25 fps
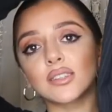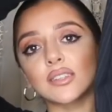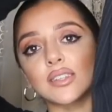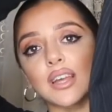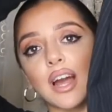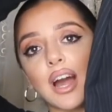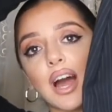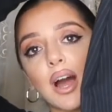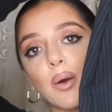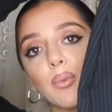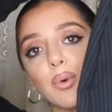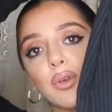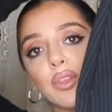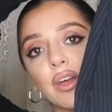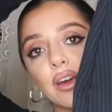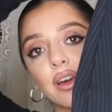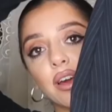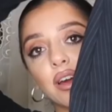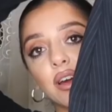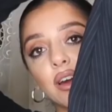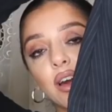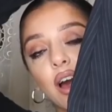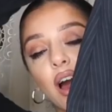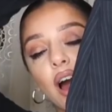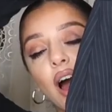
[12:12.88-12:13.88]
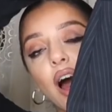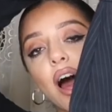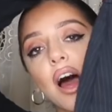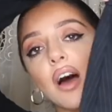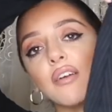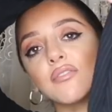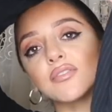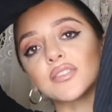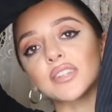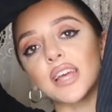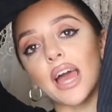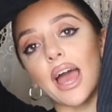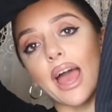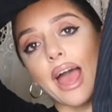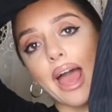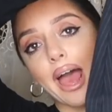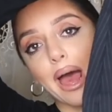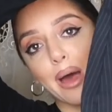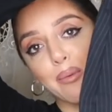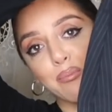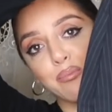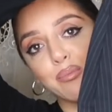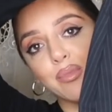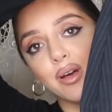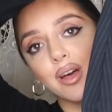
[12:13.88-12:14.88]
skirt with like a curved
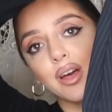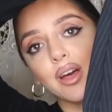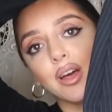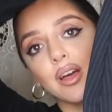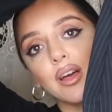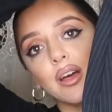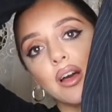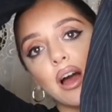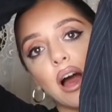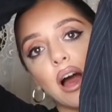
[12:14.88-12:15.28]
hem.